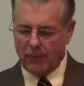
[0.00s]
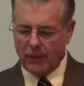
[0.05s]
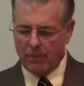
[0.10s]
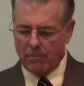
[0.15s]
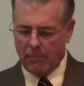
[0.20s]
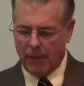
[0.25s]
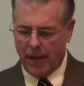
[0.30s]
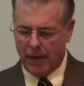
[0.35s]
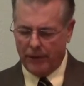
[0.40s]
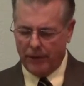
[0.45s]

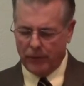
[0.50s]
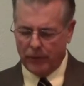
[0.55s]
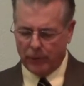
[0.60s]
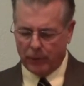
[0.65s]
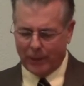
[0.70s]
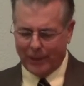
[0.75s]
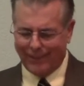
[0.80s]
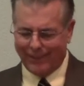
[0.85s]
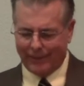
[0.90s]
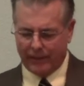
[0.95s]
Matthew
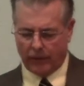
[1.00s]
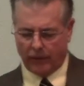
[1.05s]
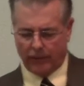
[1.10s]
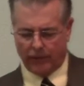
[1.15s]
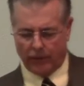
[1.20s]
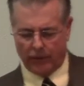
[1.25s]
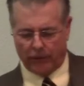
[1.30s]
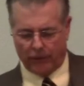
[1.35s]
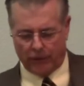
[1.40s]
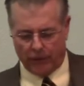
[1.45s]
26,
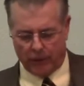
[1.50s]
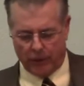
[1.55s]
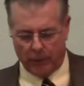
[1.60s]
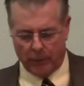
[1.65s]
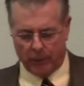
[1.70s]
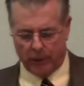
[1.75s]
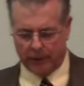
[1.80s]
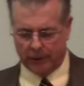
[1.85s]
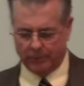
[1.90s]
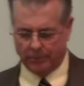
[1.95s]
verse
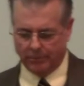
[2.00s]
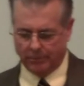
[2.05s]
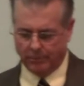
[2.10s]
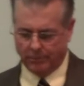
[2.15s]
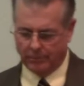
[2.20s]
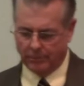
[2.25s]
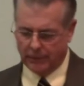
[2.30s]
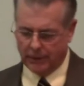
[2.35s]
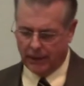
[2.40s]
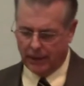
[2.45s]
31.
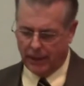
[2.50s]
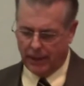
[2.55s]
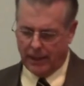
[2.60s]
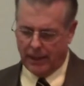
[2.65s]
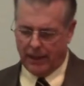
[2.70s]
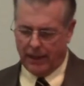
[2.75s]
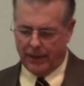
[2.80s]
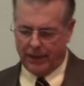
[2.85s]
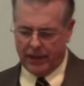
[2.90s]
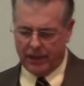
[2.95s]

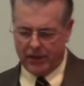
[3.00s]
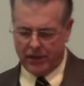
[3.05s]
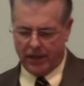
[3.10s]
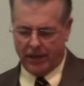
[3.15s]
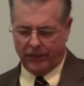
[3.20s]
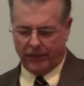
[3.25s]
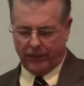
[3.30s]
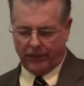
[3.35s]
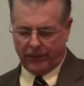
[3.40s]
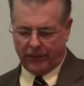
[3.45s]
Then
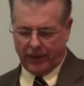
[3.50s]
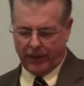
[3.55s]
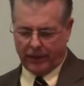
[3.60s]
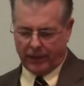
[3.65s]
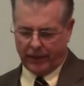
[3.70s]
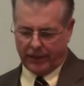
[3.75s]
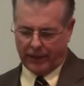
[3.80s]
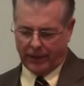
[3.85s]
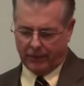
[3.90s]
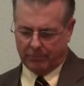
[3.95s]
Jesus said
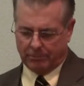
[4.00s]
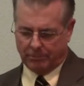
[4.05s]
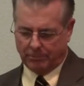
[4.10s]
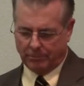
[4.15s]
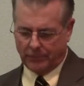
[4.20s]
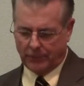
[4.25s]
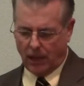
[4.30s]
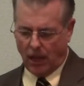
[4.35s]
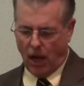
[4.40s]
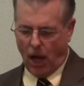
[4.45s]
to them,
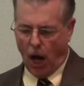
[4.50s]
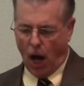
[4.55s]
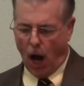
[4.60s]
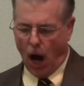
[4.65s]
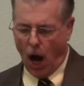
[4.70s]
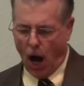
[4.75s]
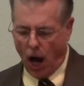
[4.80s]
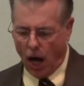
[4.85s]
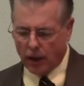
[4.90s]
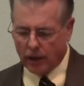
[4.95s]

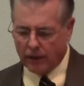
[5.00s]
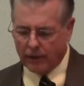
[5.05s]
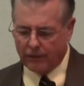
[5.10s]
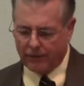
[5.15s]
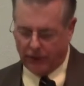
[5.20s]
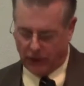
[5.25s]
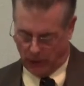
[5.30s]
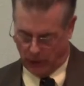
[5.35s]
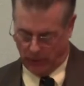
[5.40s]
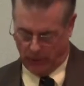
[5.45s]
all of
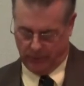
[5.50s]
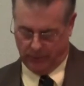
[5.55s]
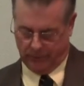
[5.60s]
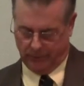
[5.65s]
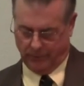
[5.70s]
you